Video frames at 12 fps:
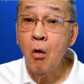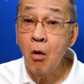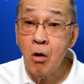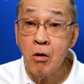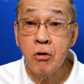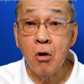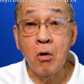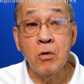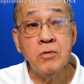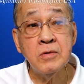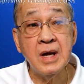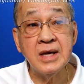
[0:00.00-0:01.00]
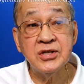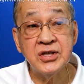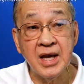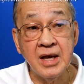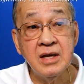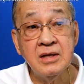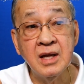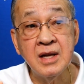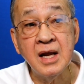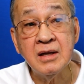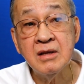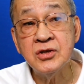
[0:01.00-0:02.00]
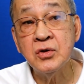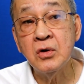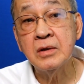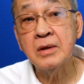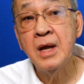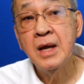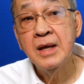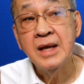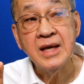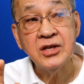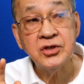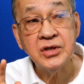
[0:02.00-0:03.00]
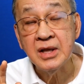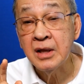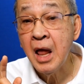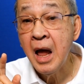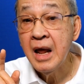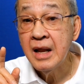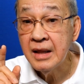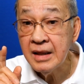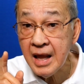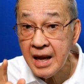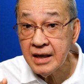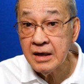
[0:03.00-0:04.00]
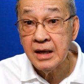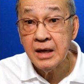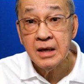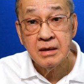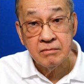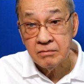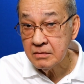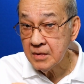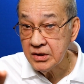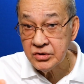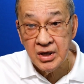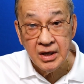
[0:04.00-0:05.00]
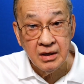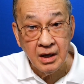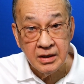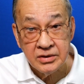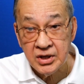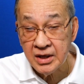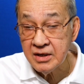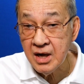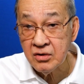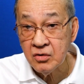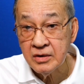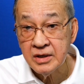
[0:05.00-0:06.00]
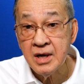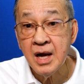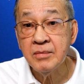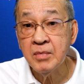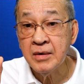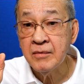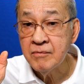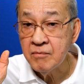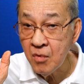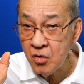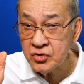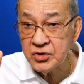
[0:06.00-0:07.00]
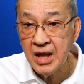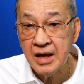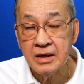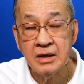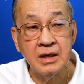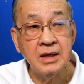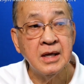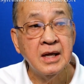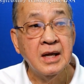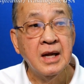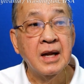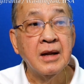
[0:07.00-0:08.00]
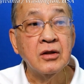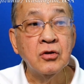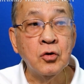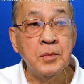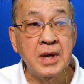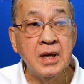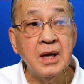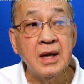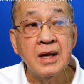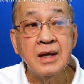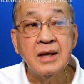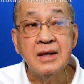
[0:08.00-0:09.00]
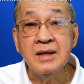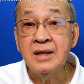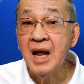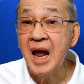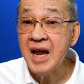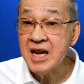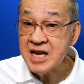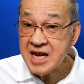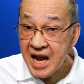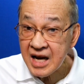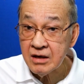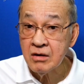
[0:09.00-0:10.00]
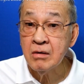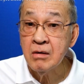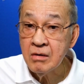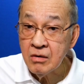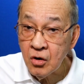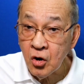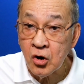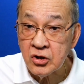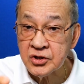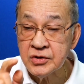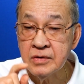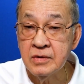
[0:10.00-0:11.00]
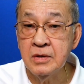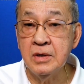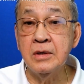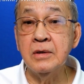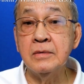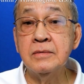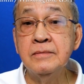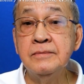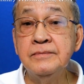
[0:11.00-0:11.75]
Although I say the net result is still likely, I say not all the time, but most likely to be a net cost to you.